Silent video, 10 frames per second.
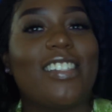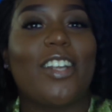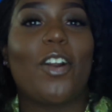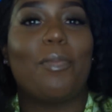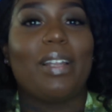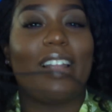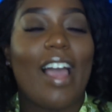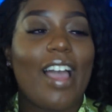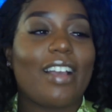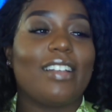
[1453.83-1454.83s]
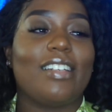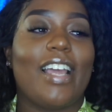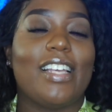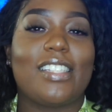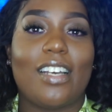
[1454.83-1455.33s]
They're black
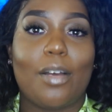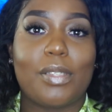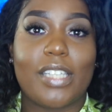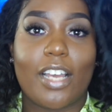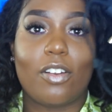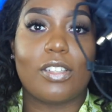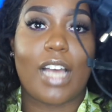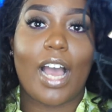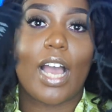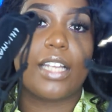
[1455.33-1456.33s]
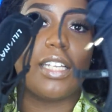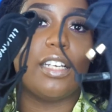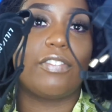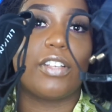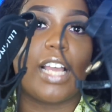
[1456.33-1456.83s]
lace up sandals. I
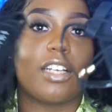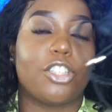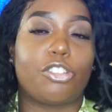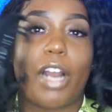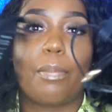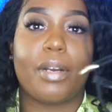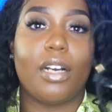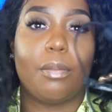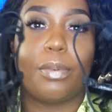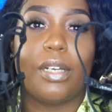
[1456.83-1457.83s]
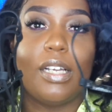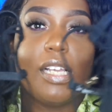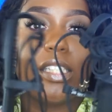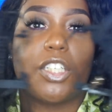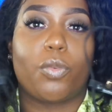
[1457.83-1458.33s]
live for like a strap up
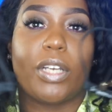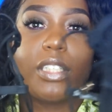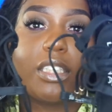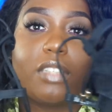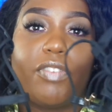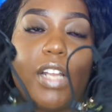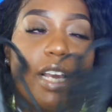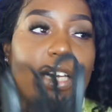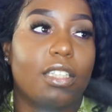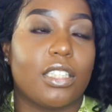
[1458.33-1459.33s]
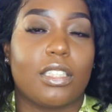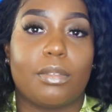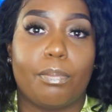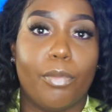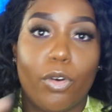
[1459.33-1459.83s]
situation. I just feel like it
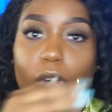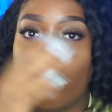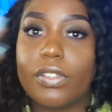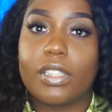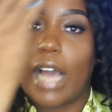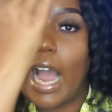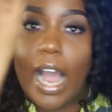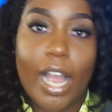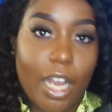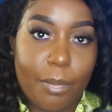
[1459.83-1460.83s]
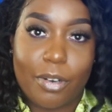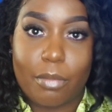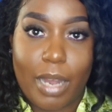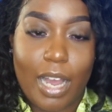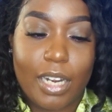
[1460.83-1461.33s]
just moves the eye up your
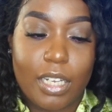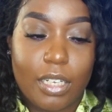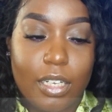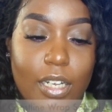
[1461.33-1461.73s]
body.